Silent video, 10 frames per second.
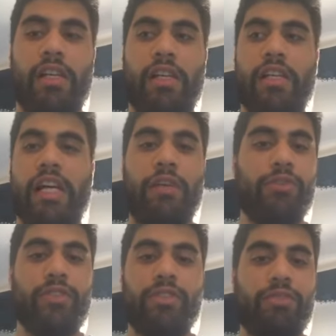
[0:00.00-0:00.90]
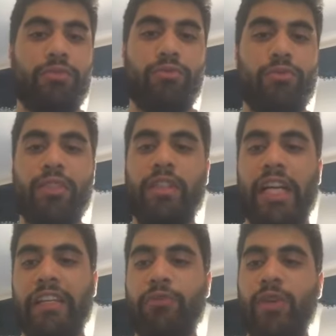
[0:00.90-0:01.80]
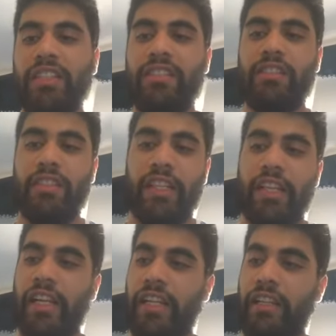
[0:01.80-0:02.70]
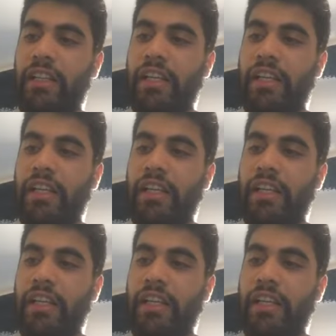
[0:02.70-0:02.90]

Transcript: I would like once again,